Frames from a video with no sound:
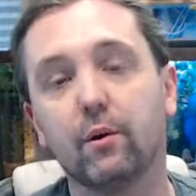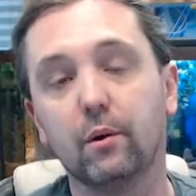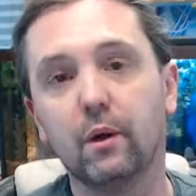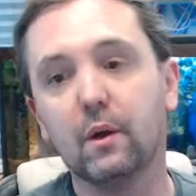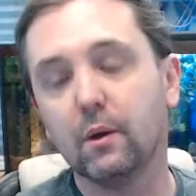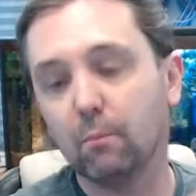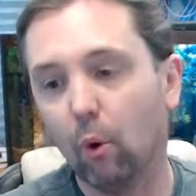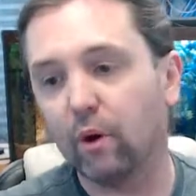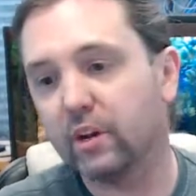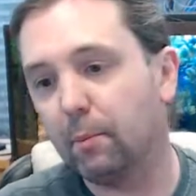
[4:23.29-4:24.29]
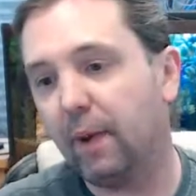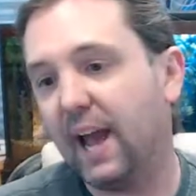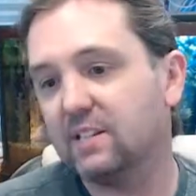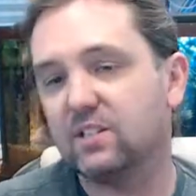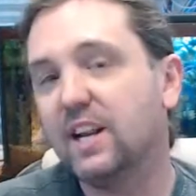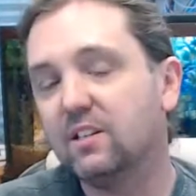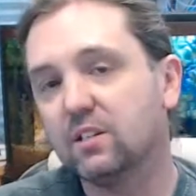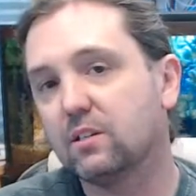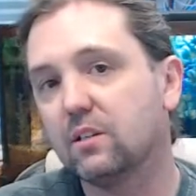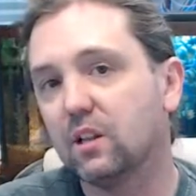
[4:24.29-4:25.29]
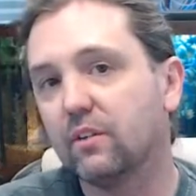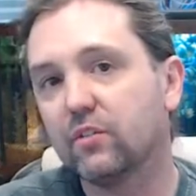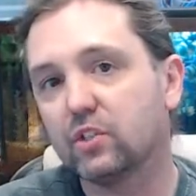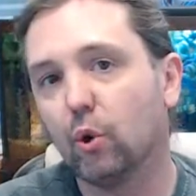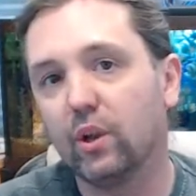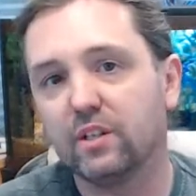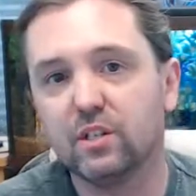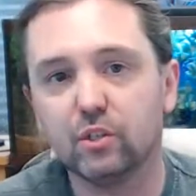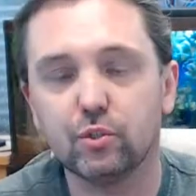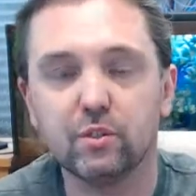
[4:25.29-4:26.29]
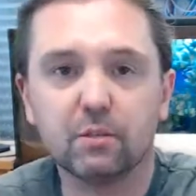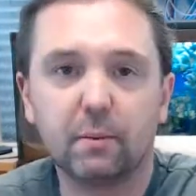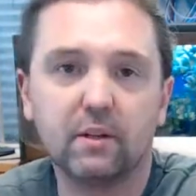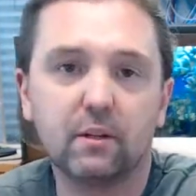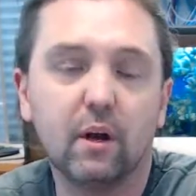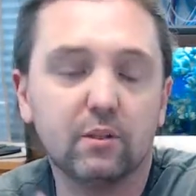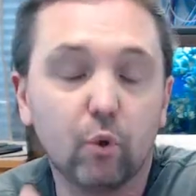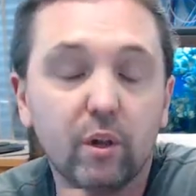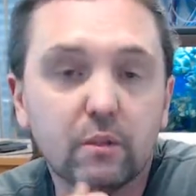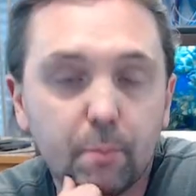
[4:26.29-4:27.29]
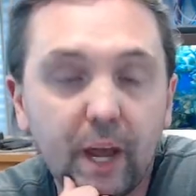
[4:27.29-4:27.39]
more capacity to deliver toilet tissue dispen- uh, toilet paper